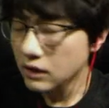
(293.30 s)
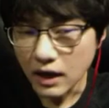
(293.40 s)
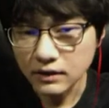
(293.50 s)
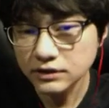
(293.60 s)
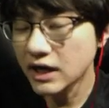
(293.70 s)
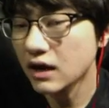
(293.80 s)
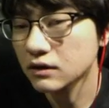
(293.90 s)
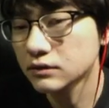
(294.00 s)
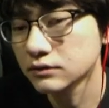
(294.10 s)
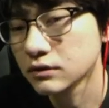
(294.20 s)
I past exist.
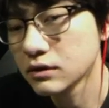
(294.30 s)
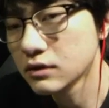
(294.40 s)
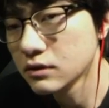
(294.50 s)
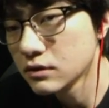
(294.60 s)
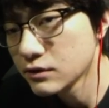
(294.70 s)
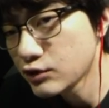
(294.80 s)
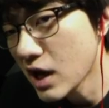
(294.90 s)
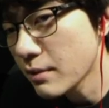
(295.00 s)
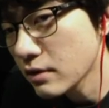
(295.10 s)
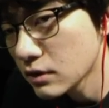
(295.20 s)
and future have
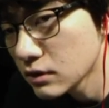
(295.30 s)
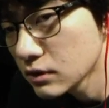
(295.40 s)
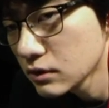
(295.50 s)
combined.